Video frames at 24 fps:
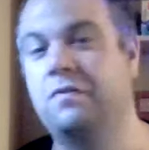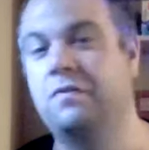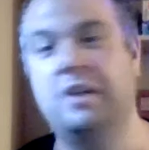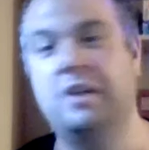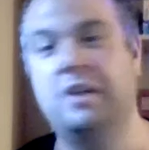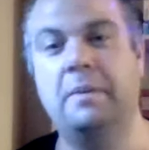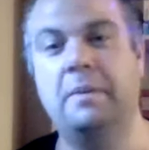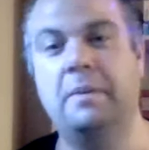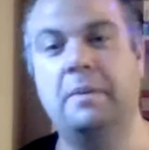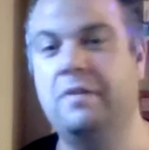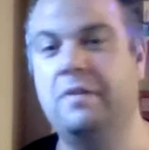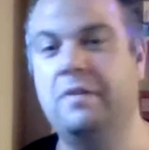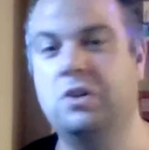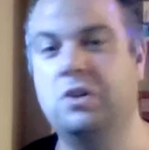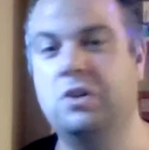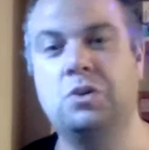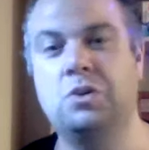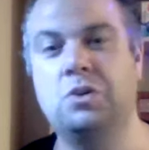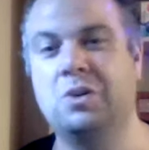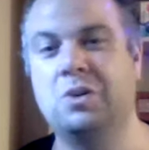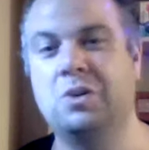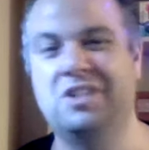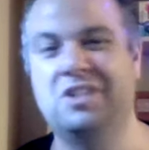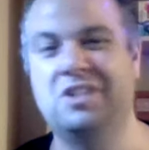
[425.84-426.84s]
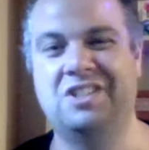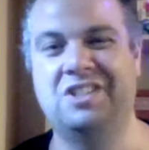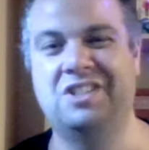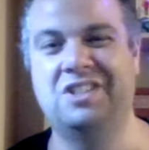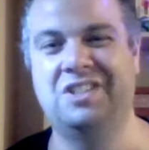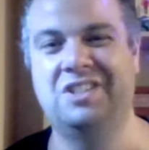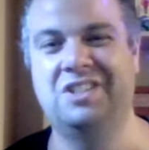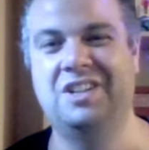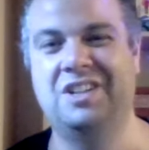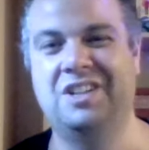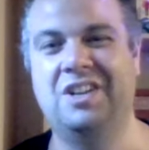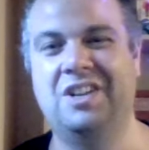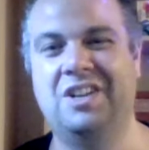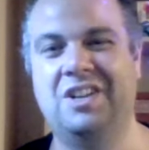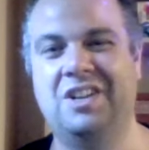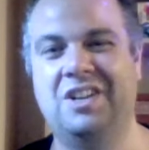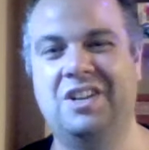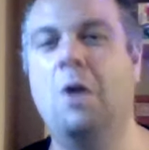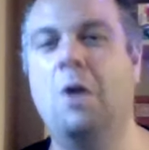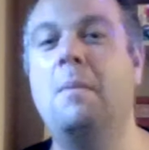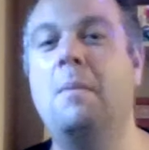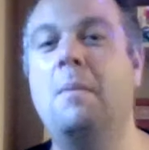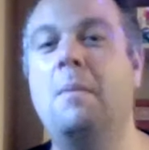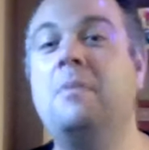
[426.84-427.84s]
film of your choice,
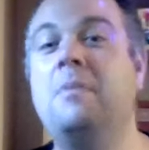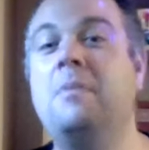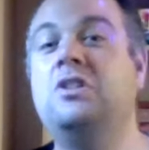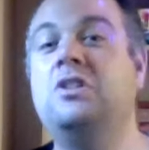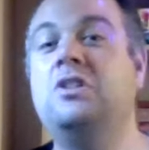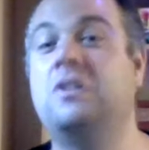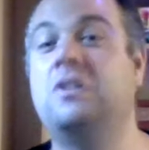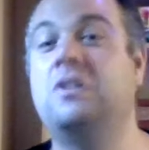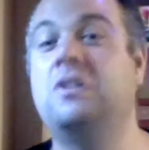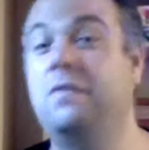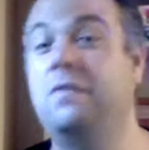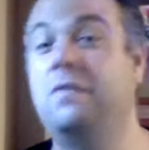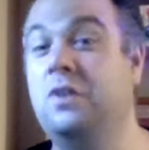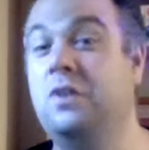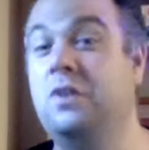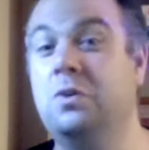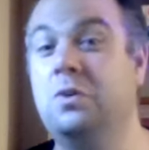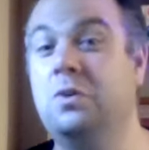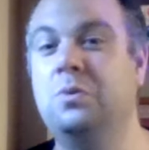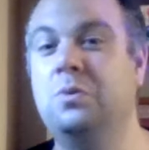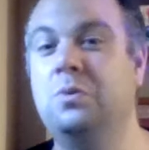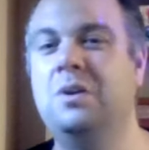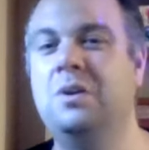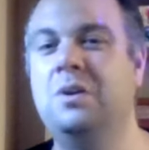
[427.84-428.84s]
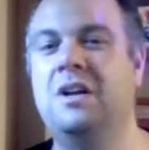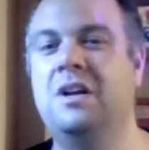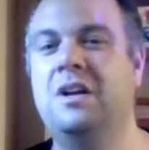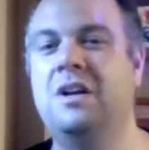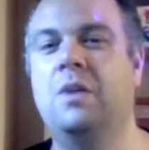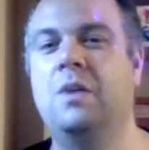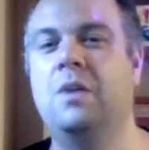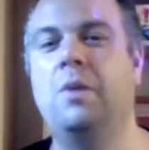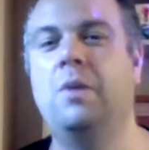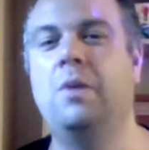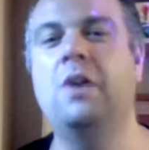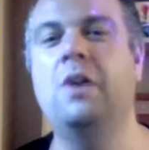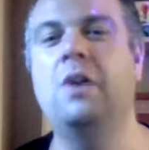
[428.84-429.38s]
or maybe mm. just a few. What